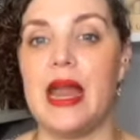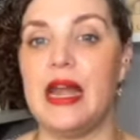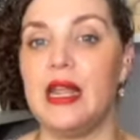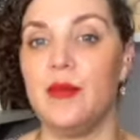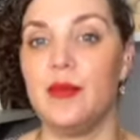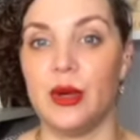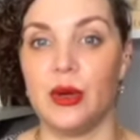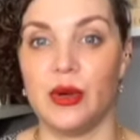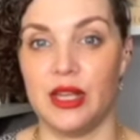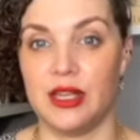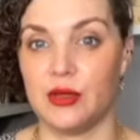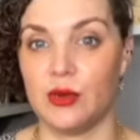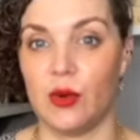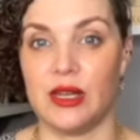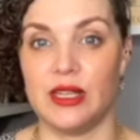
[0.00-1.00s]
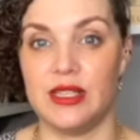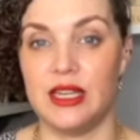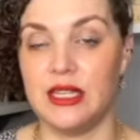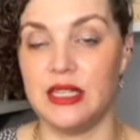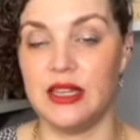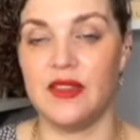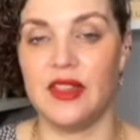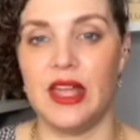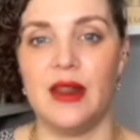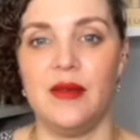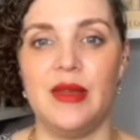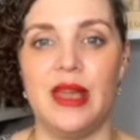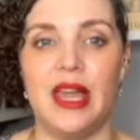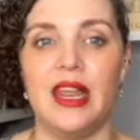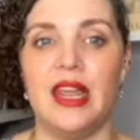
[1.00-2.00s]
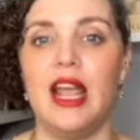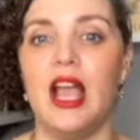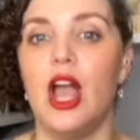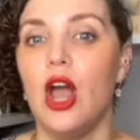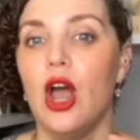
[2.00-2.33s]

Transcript: any bonus or incentive that I'm getting,